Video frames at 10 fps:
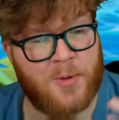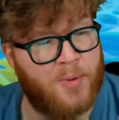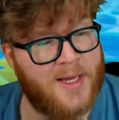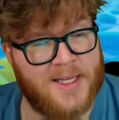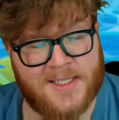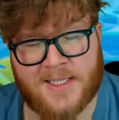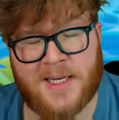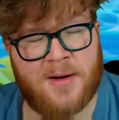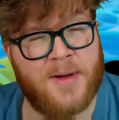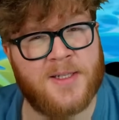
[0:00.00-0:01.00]
play this, it's
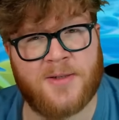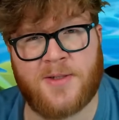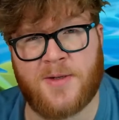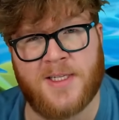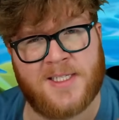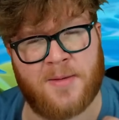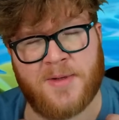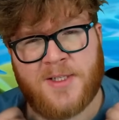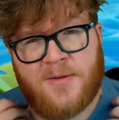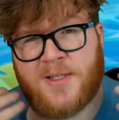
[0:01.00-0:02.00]
going to be a 2/2 that
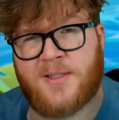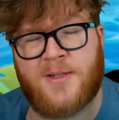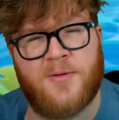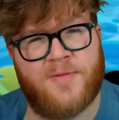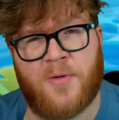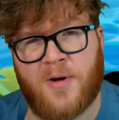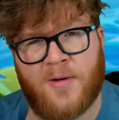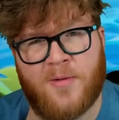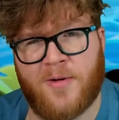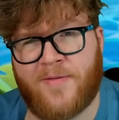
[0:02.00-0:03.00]
summons you a
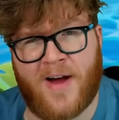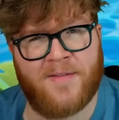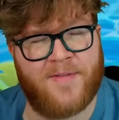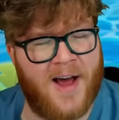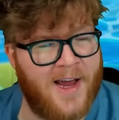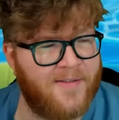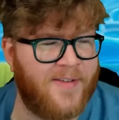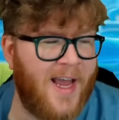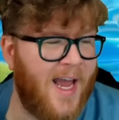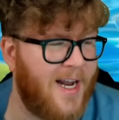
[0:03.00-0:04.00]
2/4 or a
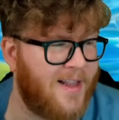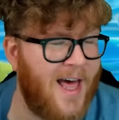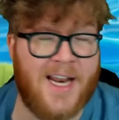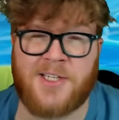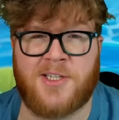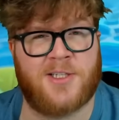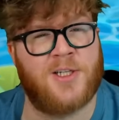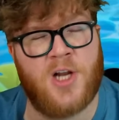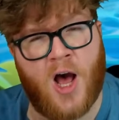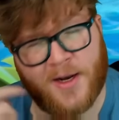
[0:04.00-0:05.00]
5/5, and that is just not